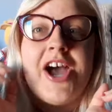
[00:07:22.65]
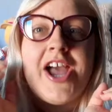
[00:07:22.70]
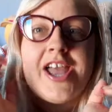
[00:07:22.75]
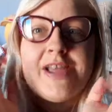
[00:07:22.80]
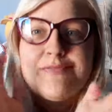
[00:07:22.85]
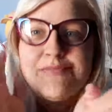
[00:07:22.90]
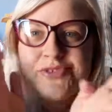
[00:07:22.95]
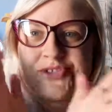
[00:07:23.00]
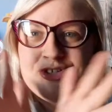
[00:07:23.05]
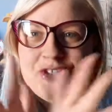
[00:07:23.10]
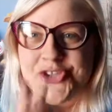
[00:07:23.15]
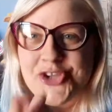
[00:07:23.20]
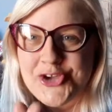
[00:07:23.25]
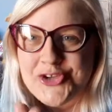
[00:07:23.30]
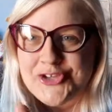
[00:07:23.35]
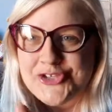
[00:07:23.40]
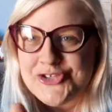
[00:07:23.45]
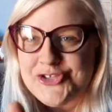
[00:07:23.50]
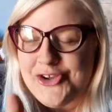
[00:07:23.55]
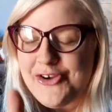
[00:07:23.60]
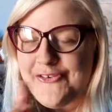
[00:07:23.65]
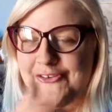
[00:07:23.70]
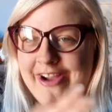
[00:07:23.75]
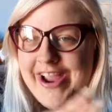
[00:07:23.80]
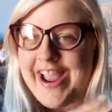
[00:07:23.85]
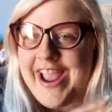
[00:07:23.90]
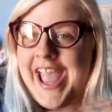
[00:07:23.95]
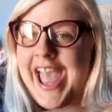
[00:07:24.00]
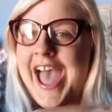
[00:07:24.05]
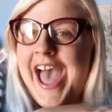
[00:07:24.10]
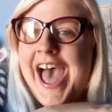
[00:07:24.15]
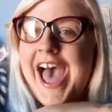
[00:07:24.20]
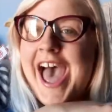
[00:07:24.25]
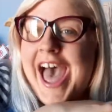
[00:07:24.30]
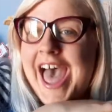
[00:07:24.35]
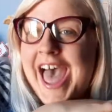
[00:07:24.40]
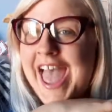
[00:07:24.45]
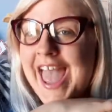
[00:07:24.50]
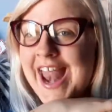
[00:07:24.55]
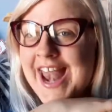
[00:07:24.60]
I am so sorry,
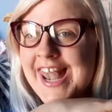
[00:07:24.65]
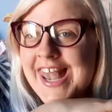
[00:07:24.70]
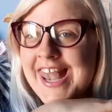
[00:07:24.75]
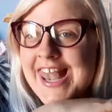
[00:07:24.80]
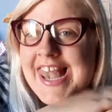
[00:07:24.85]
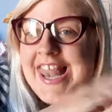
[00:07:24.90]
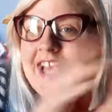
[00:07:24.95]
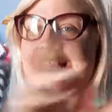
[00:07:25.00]
and